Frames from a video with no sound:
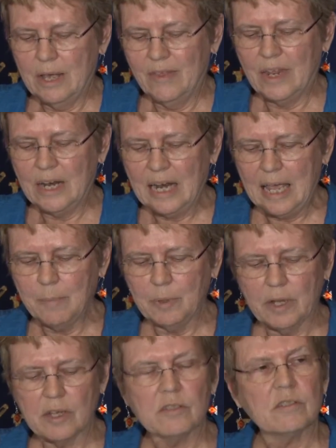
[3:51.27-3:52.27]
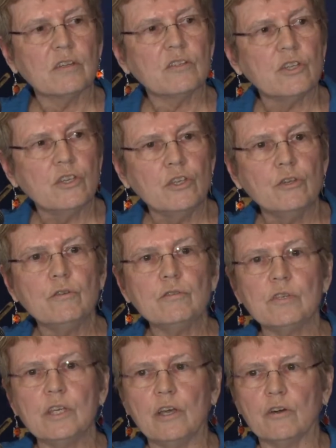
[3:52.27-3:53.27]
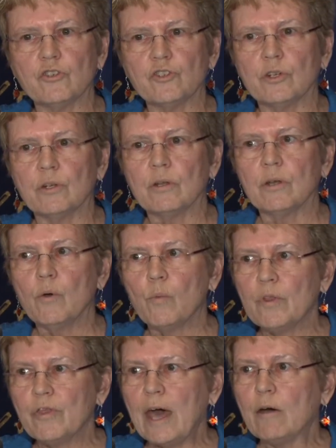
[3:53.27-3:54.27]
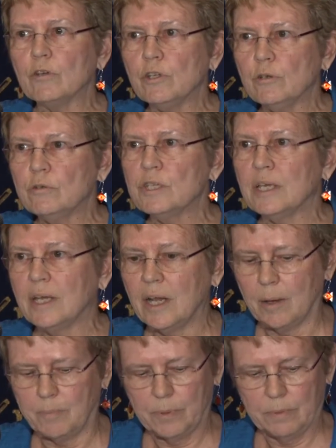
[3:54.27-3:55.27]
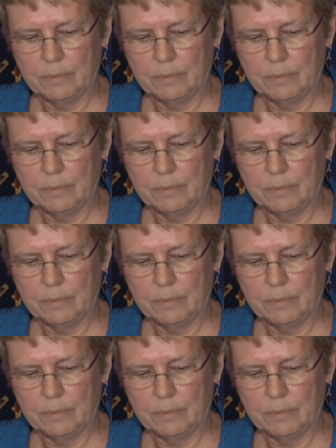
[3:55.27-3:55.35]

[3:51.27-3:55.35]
that enable us to use the ocean without using it up.